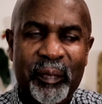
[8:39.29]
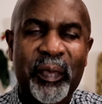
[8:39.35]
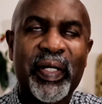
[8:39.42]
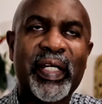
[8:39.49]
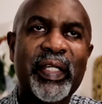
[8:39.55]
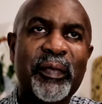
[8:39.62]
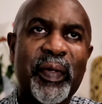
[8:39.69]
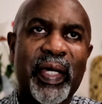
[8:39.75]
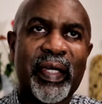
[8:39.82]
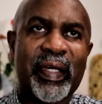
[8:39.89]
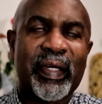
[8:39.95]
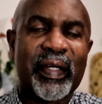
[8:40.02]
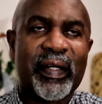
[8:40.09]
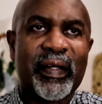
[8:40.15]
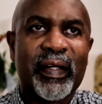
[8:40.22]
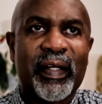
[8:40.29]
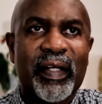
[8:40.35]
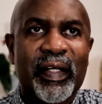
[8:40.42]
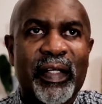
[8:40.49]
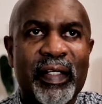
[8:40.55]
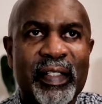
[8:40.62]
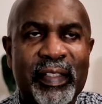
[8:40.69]
But anyway,
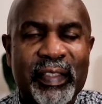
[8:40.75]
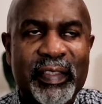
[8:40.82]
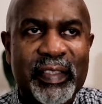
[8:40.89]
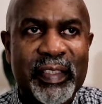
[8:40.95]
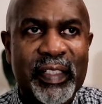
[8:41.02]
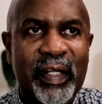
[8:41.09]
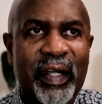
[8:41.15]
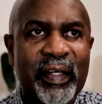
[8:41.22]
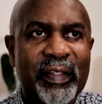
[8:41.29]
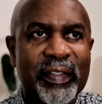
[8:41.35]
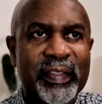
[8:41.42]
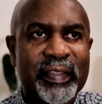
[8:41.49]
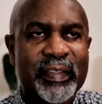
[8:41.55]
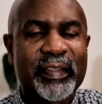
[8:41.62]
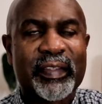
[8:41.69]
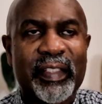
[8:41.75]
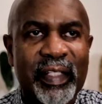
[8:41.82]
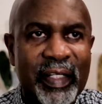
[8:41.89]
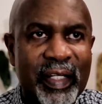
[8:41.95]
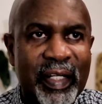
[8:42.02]
she got us